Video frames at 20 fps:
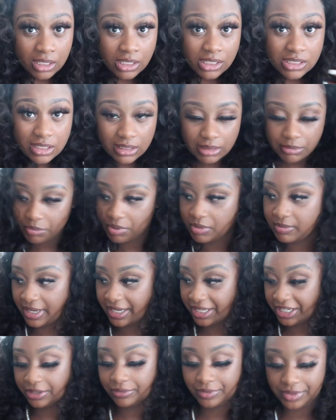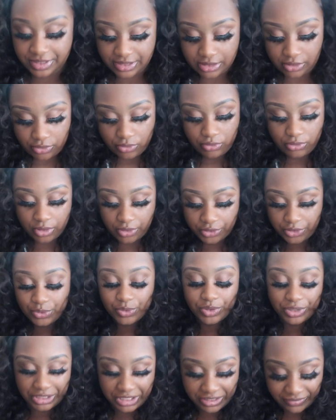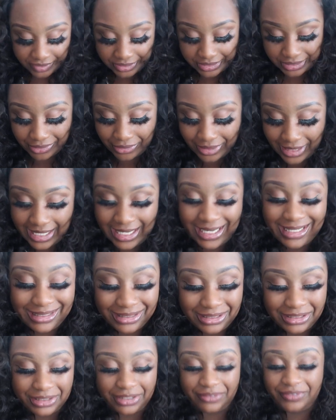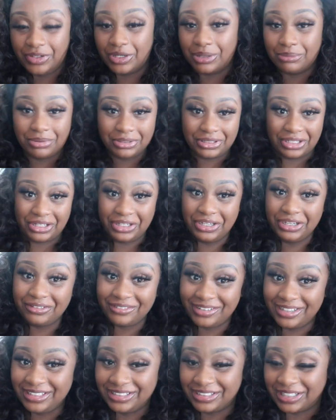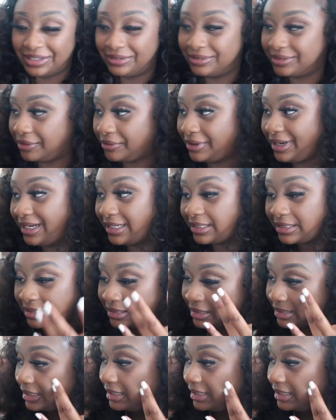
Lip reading: So let me put my earrings on. You know, you would never know how it look if you don't put the earrings on, okay?